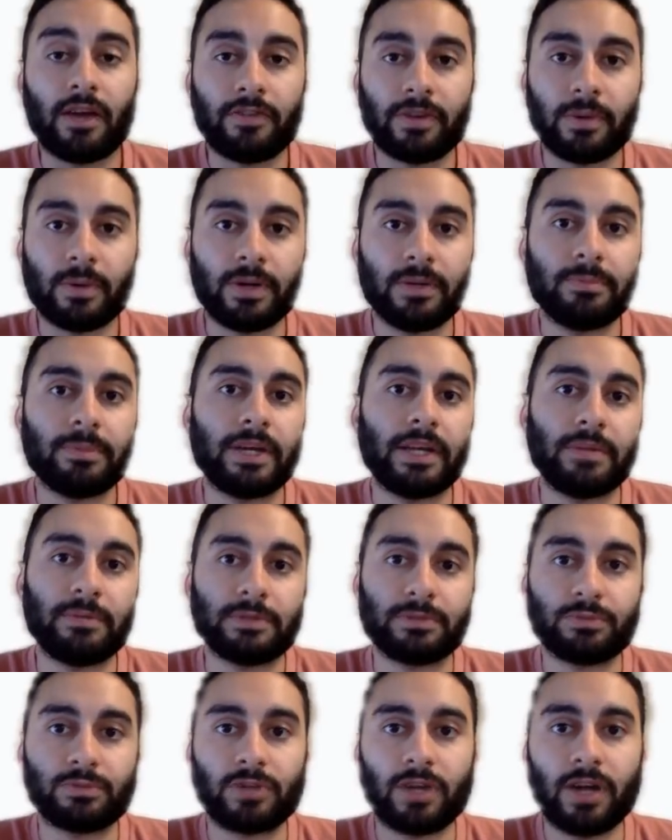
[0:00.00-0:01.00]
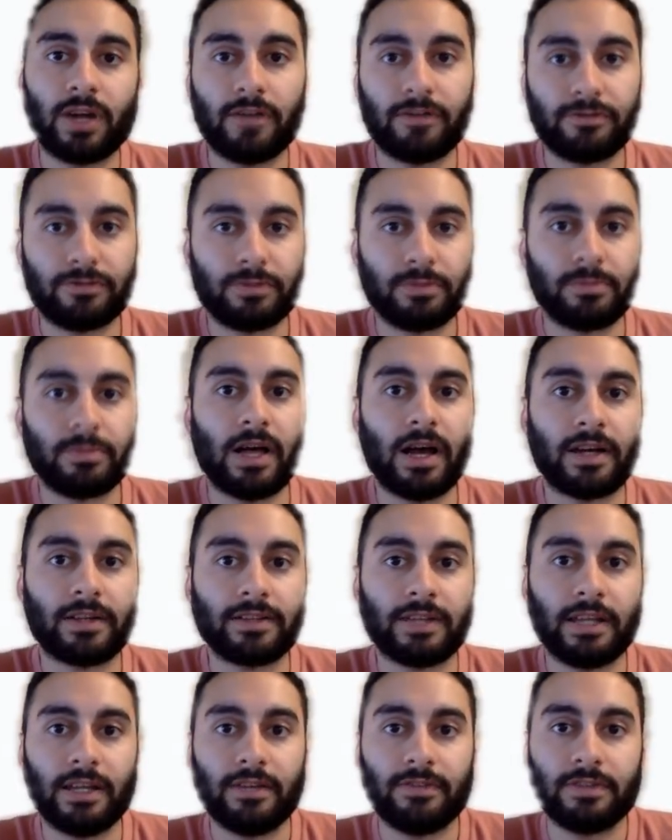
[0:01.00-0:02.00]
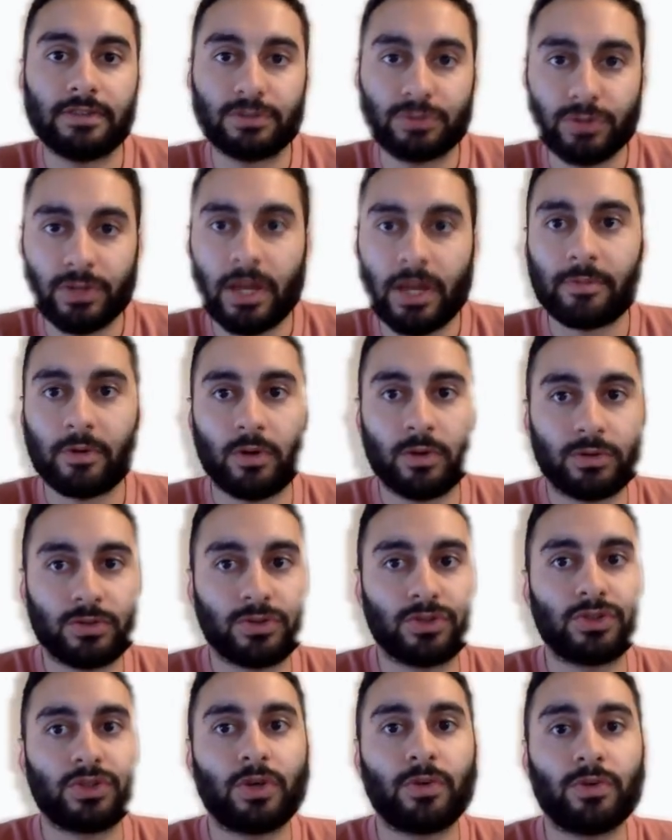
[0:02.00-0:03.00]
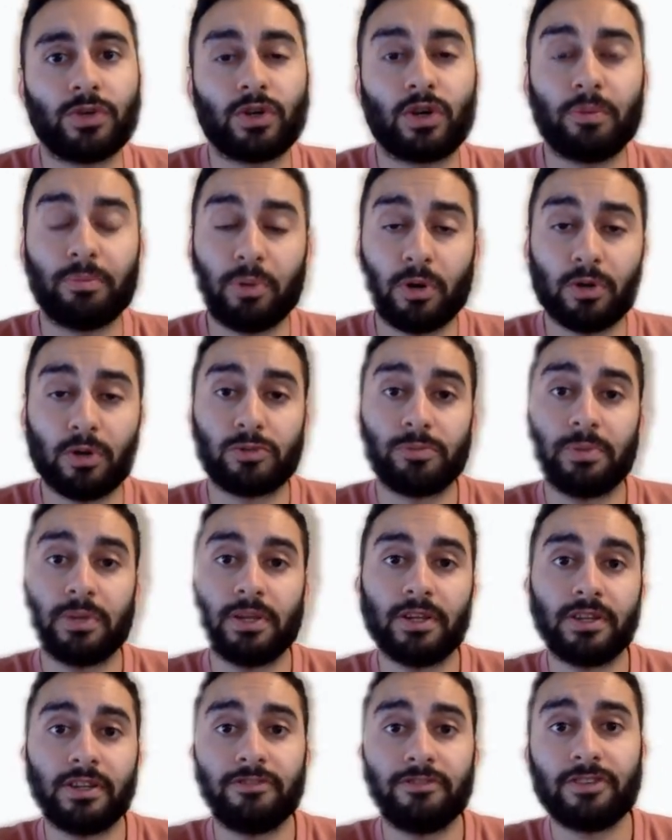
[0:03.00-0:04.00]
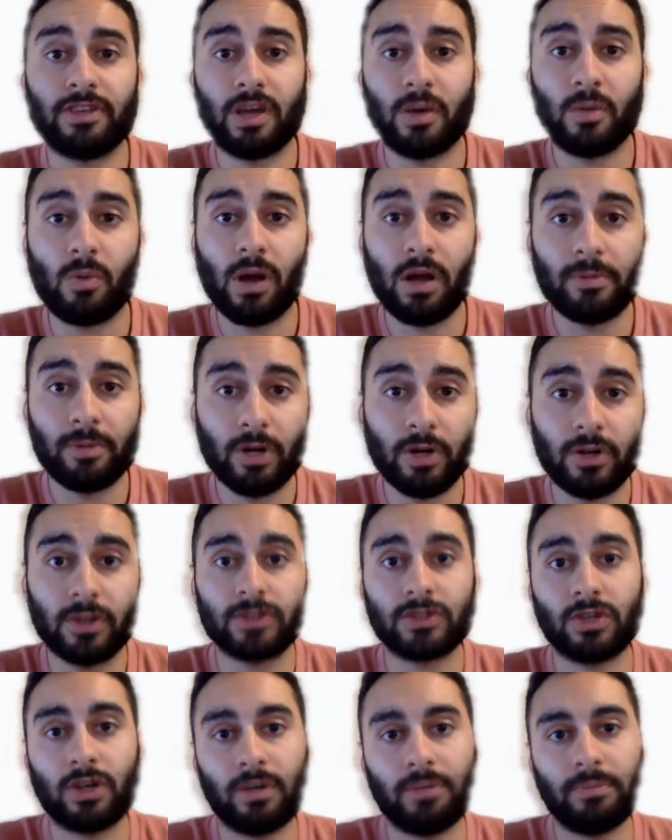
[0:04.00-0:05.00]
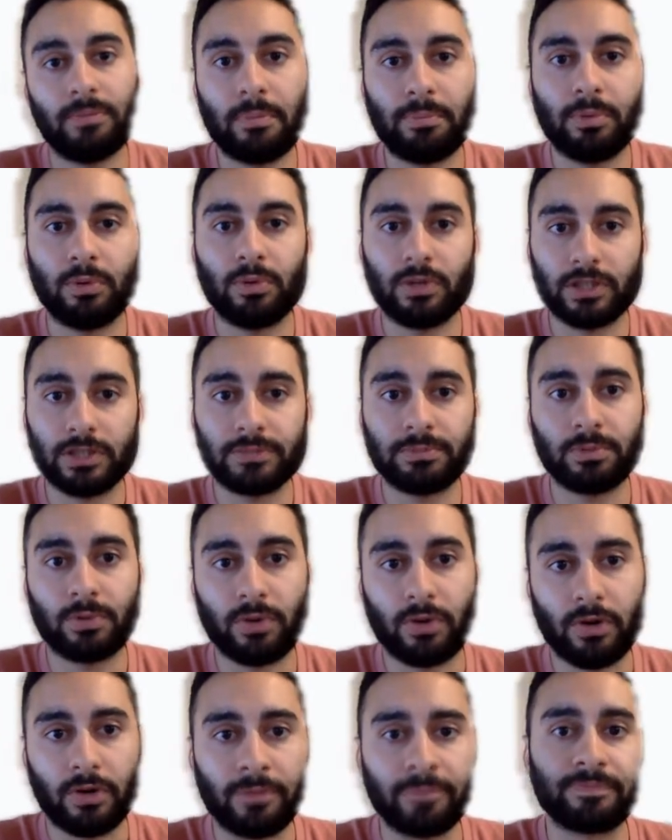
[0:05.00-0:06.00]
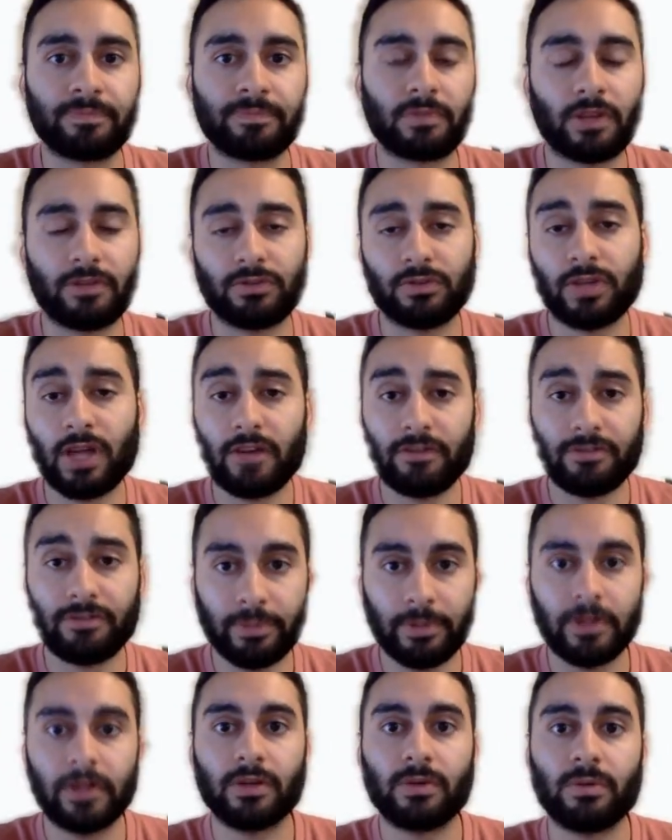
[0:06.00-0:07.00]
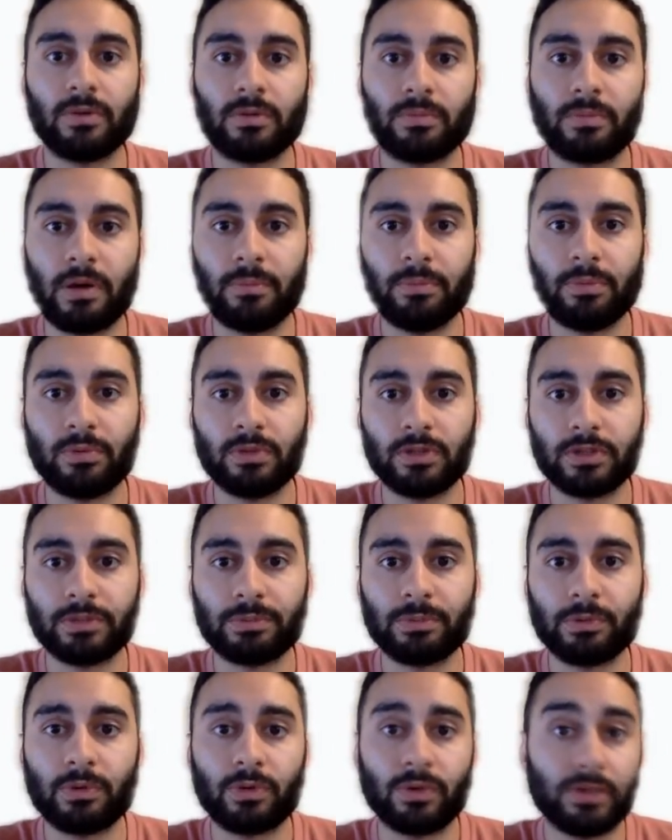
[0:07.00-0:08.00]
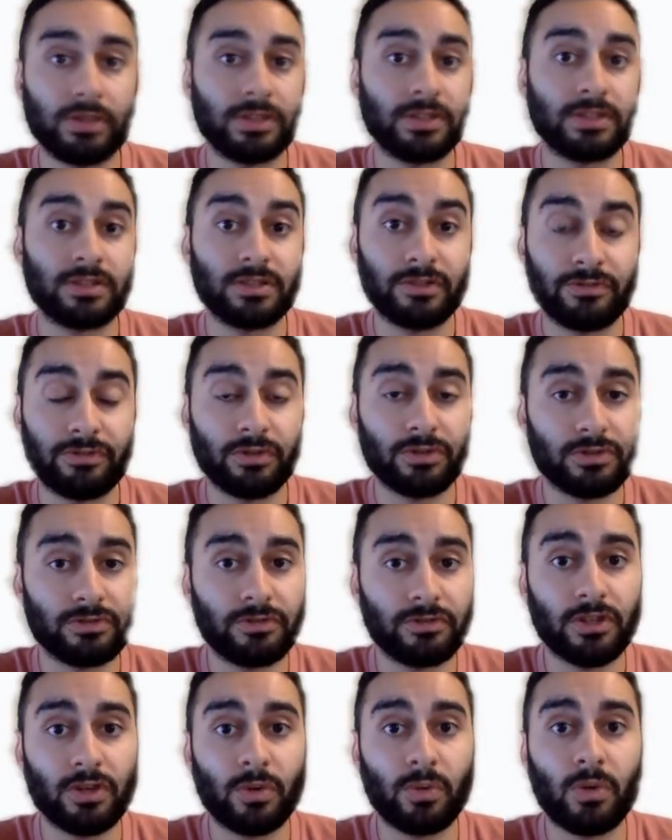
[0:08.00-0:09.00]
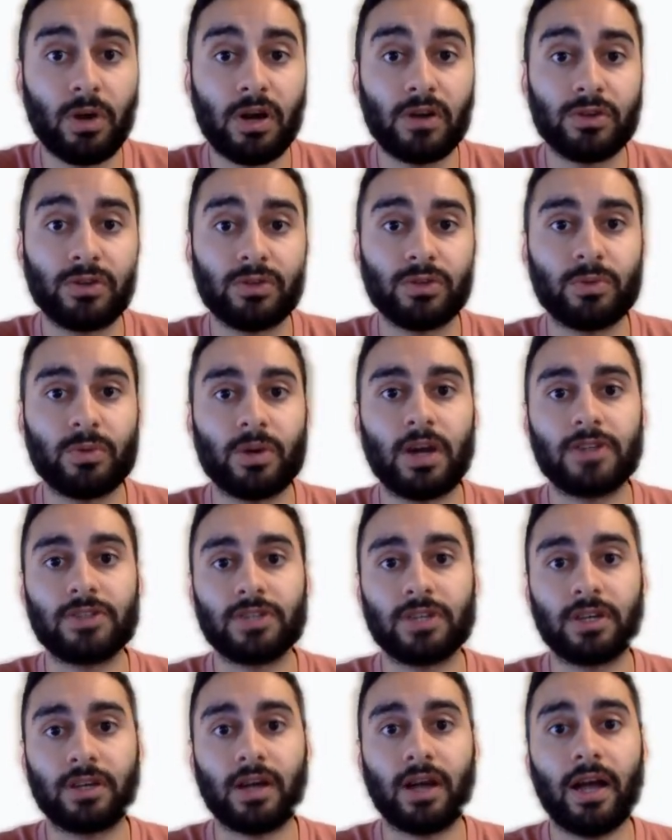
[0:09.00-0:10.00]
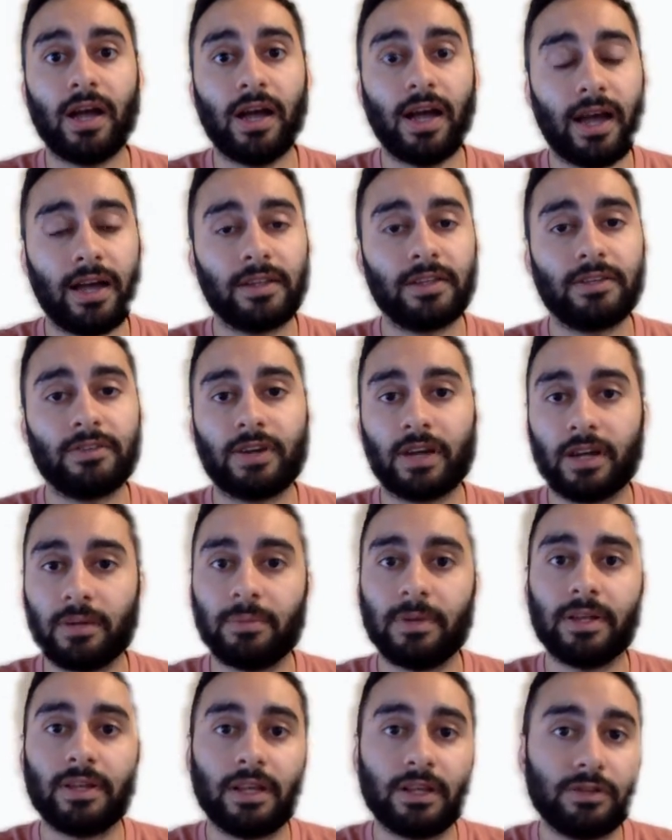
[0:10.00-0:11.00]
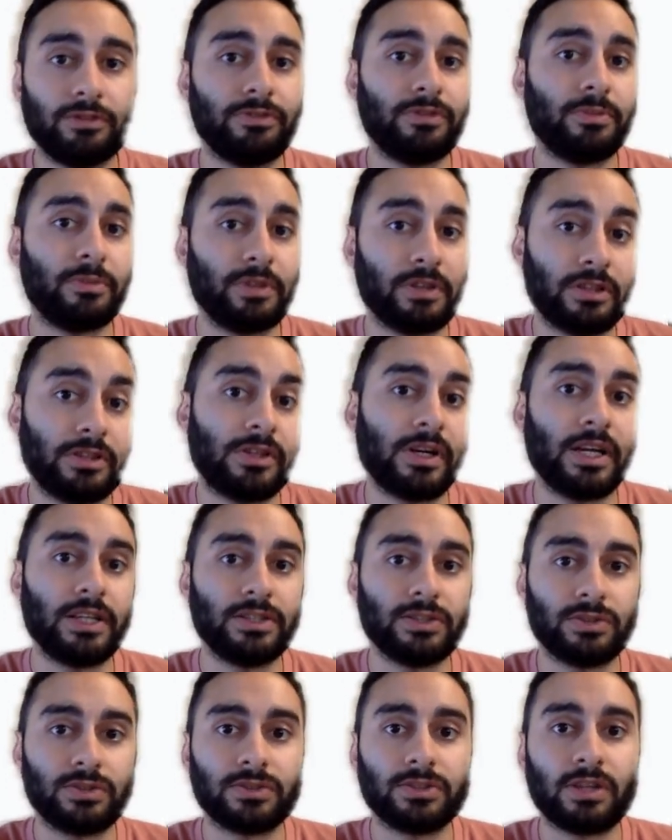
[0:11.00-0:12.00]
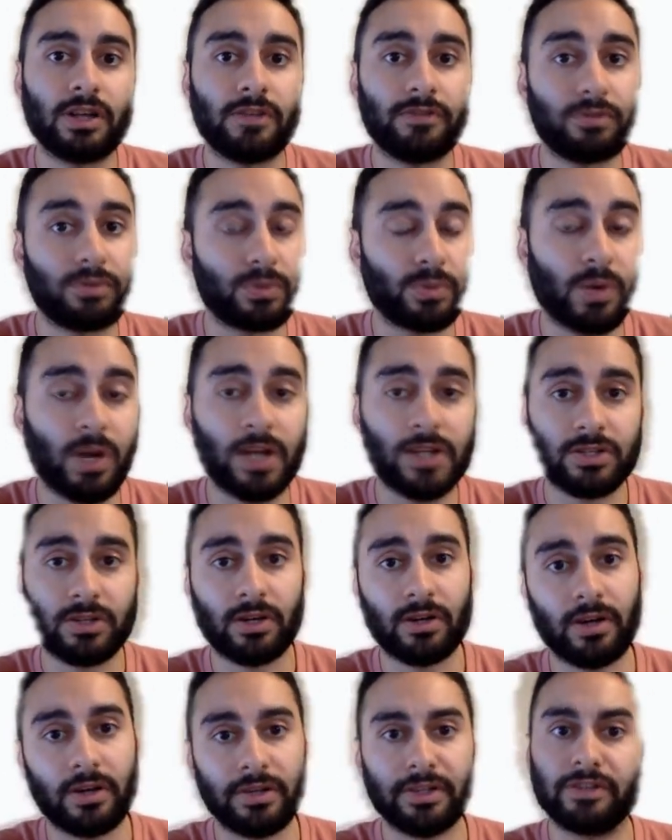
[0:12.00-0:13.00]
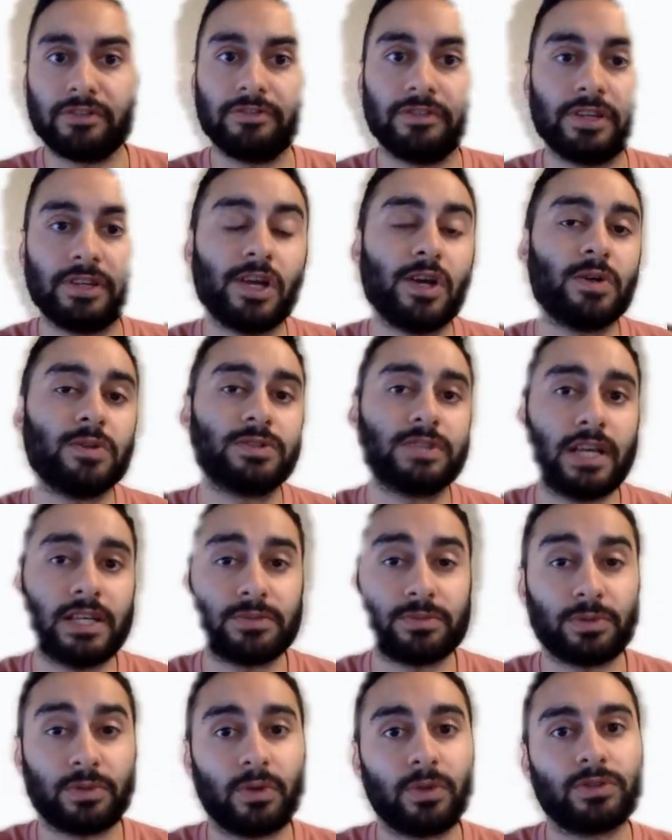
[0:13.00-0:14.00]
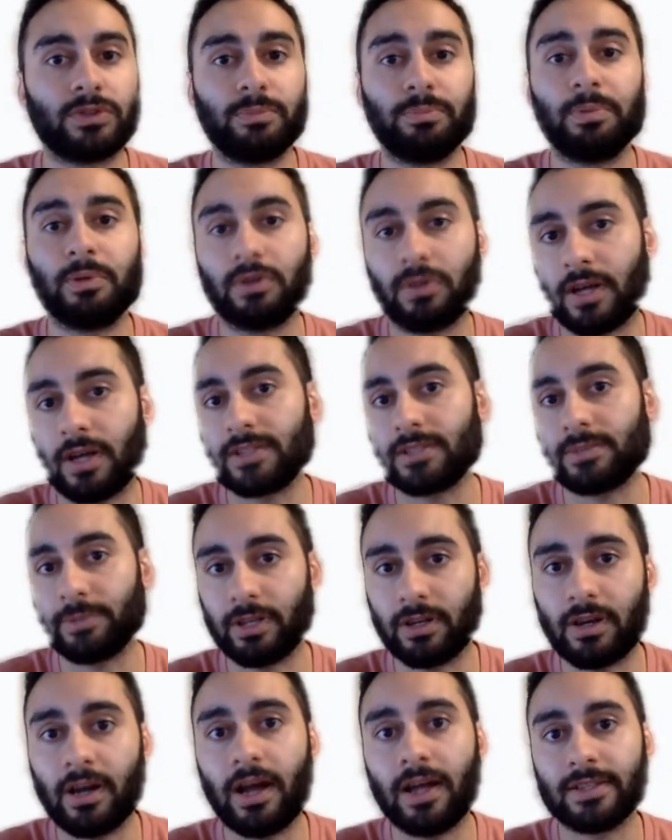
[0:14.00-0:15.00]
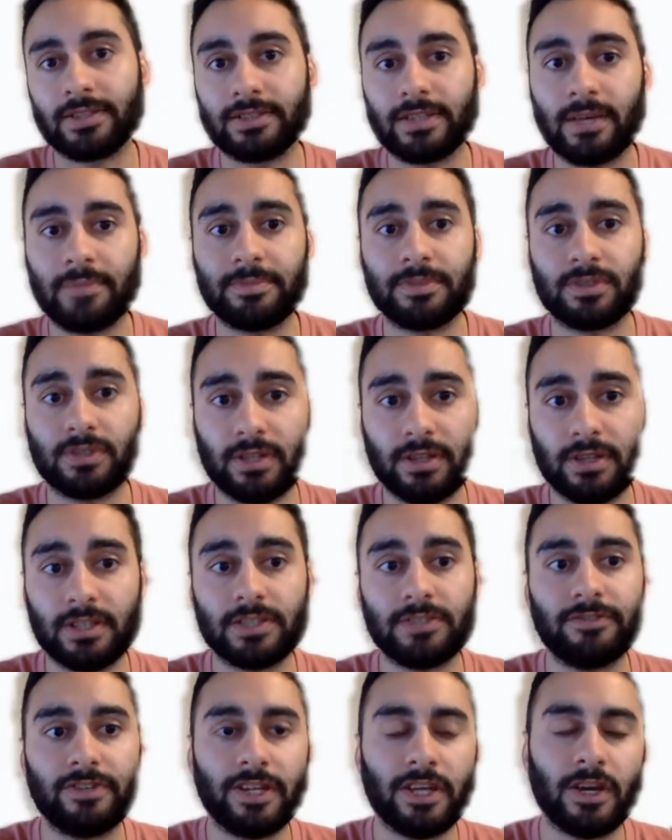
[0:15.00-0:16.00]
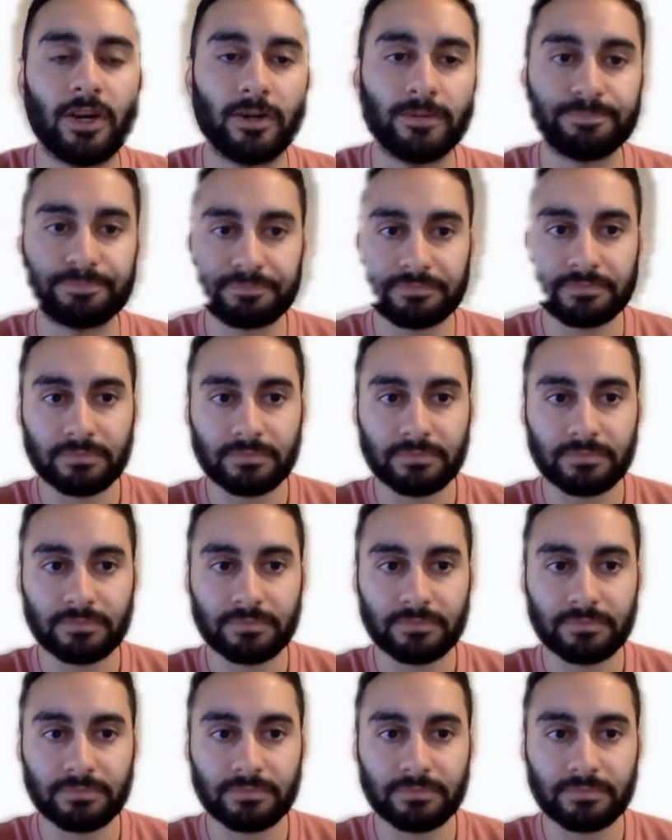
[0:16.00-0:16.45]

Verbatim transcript: everyone, my name is Murat from BlockNative, and today I'm going to show you composability via webhooks on Mempool Explorer. If you're not familiar with Mempool Explorer, or this is the first video you're watching, I highly recommend that you familiarize yourself or watch our other videos, as we're going to build on some of the concepts in this video.